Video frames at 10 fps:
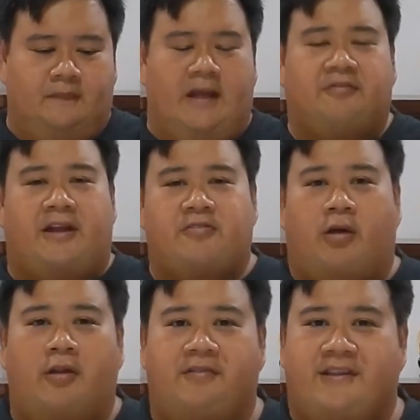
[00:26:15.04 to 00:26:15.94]
after I
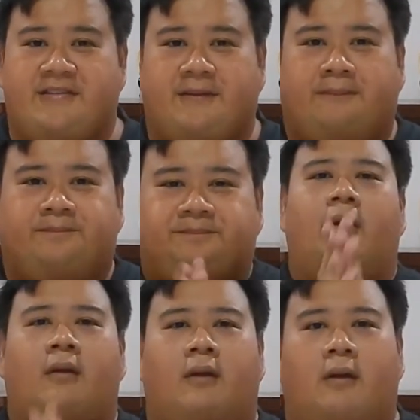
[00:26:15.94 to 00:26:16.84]
swallow this.
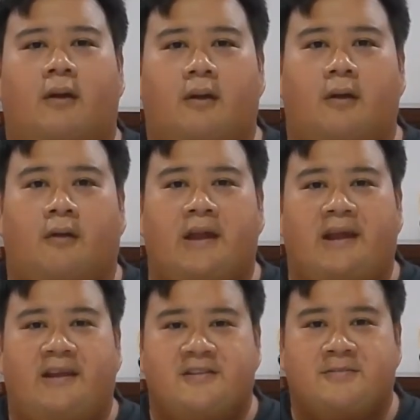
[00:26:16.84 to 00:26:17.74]

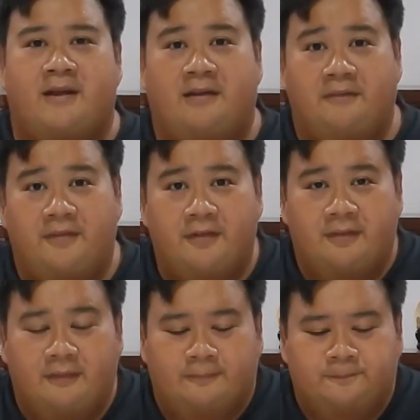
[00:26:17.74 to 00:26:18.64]
Okay, here's my review.